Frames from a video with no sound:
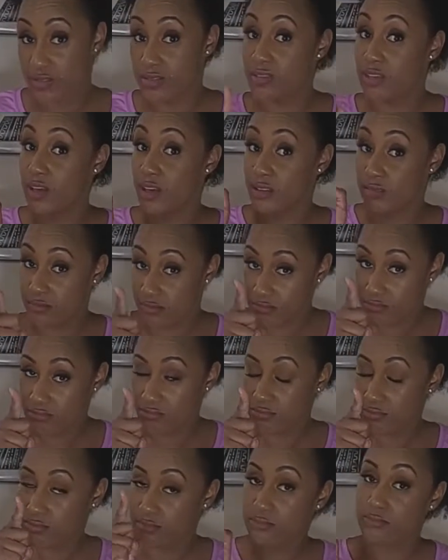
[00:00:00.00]
So
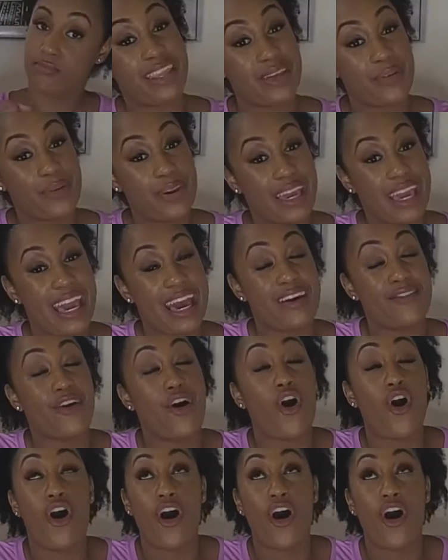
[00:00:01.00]
now that we have